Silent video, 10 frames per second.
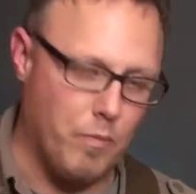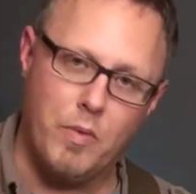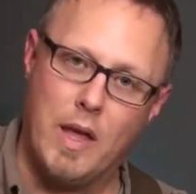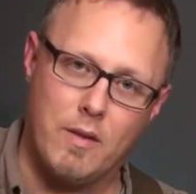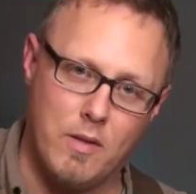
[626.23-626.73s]

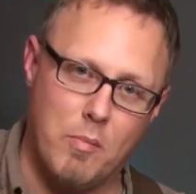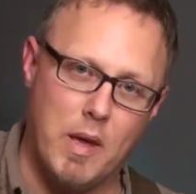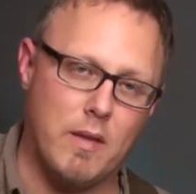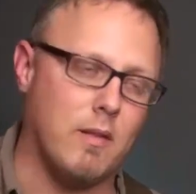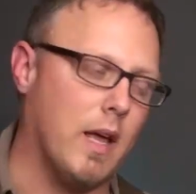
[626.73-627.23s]
that's the
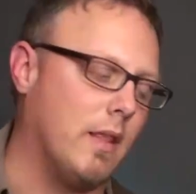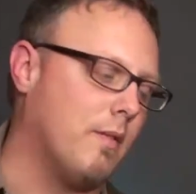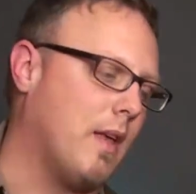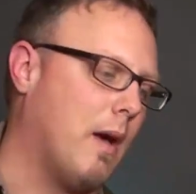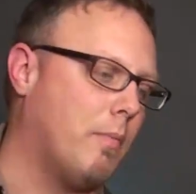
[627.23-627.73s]
bass line
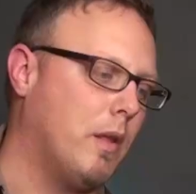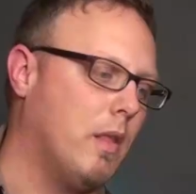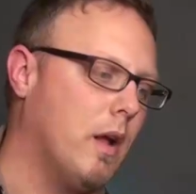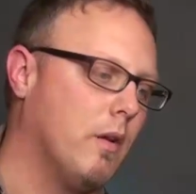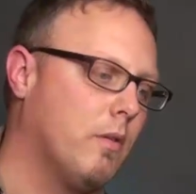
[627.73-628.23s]
that's happening
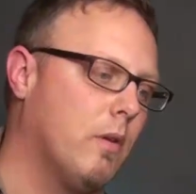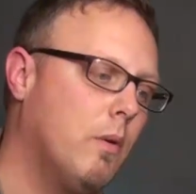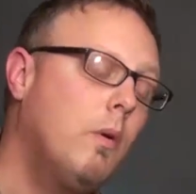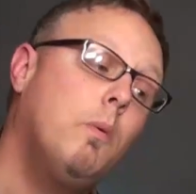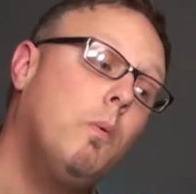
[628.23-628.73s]
there. So
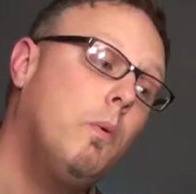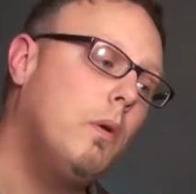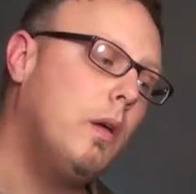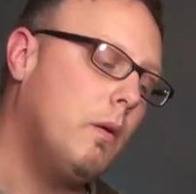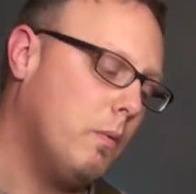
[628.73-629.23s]
when
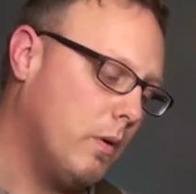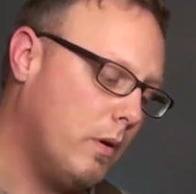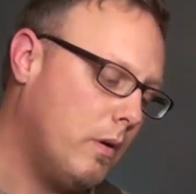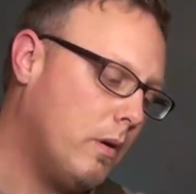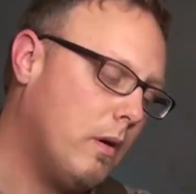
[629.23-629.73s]
we
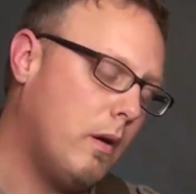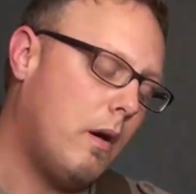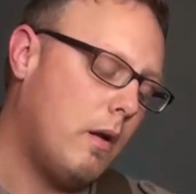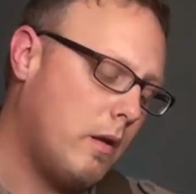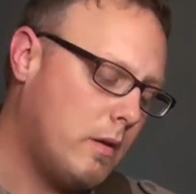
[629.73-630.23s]
were
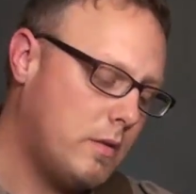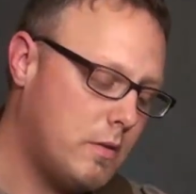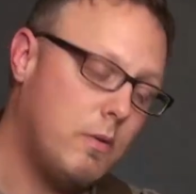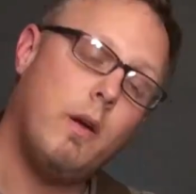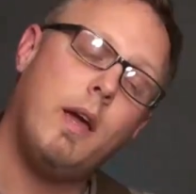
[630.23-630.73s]
gone
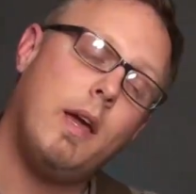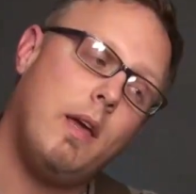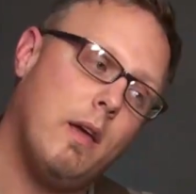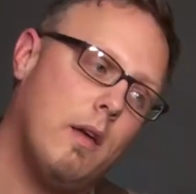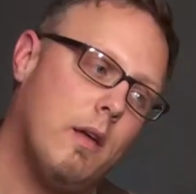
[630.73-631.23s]
astray.
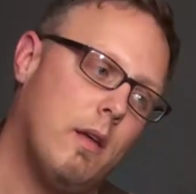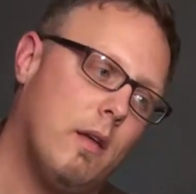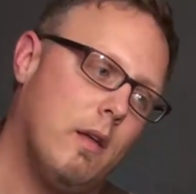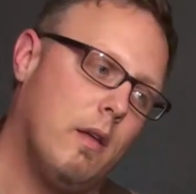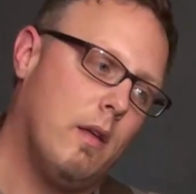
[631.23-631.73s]

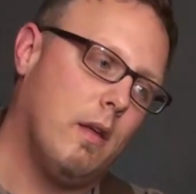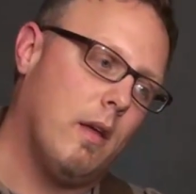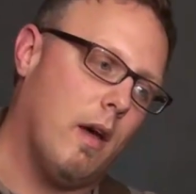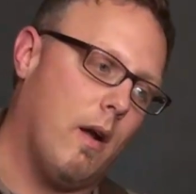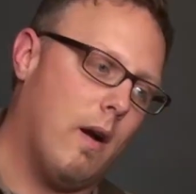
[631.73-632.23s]

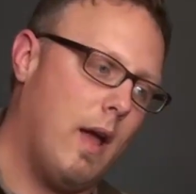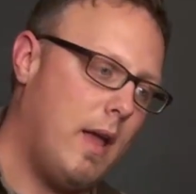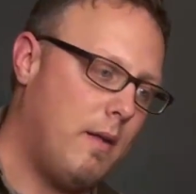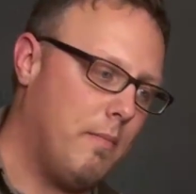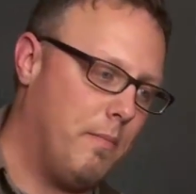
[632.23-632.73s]
All
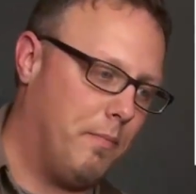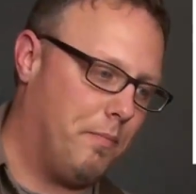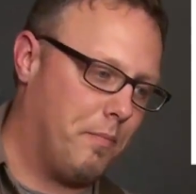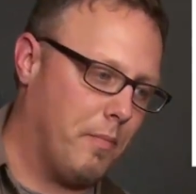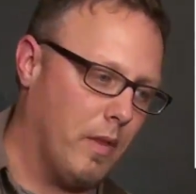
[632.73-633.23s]
right.
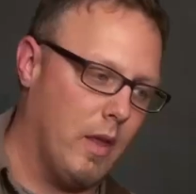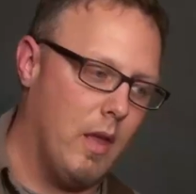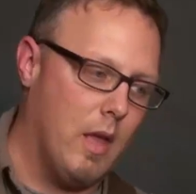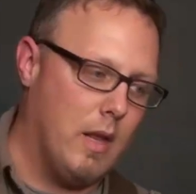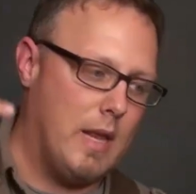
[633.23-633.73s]

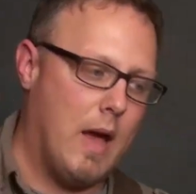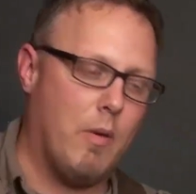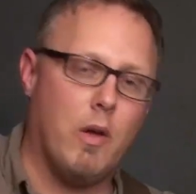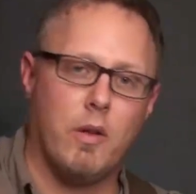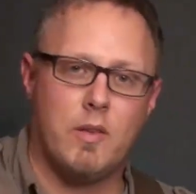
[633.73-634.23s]
Now
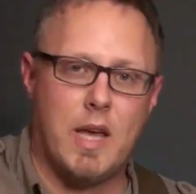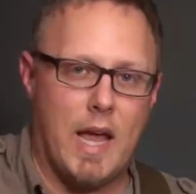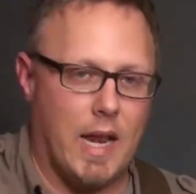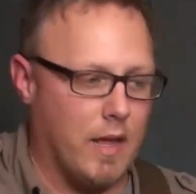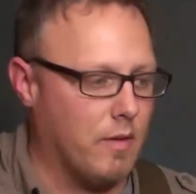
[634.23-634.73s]
we go to
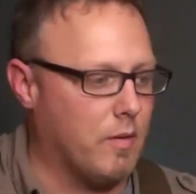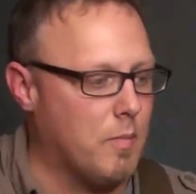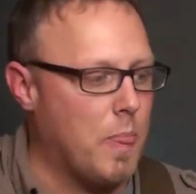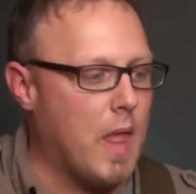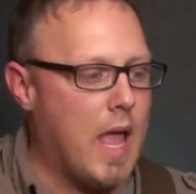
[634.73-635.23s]
tidings.
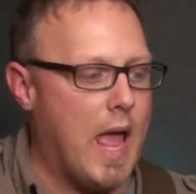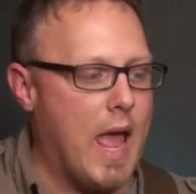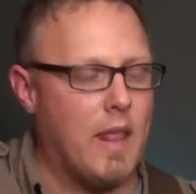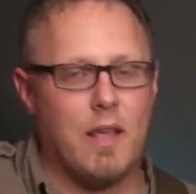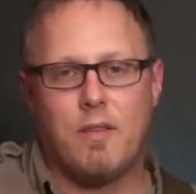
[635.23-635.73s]

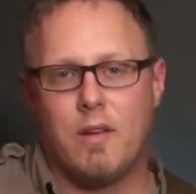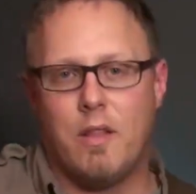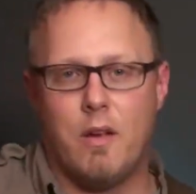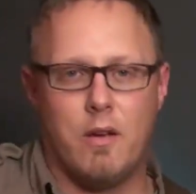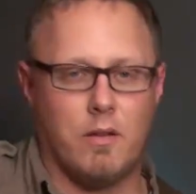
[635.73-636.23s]
And that's
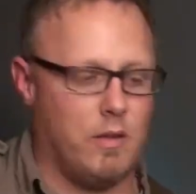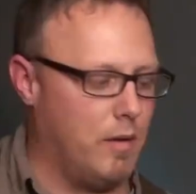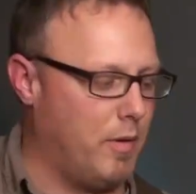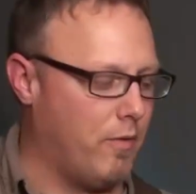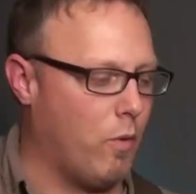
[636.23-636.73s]
another
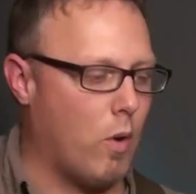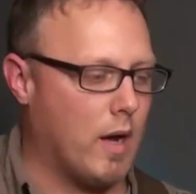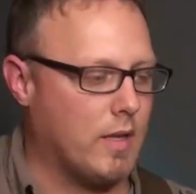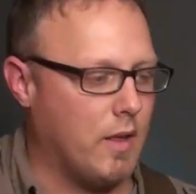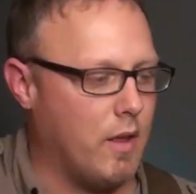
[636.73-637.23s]
little bit of a
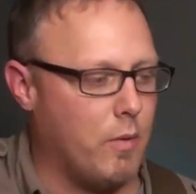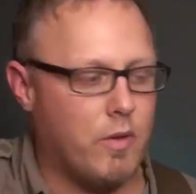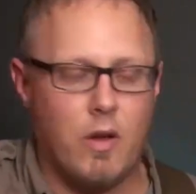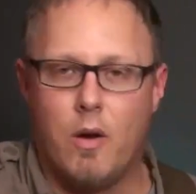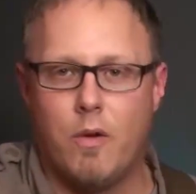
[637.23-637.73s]
walk down there. We
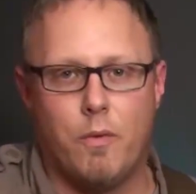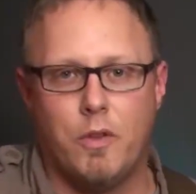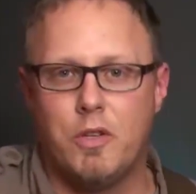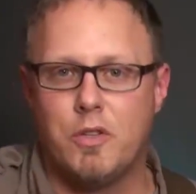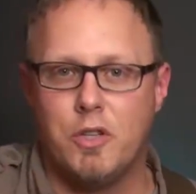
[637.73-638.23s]
start off
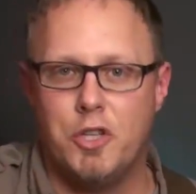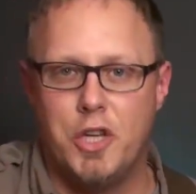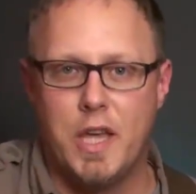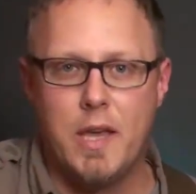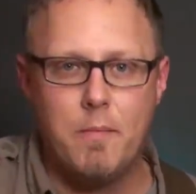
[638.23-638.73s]
with just a
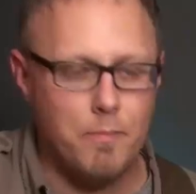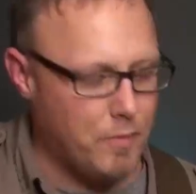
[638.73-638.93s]
G.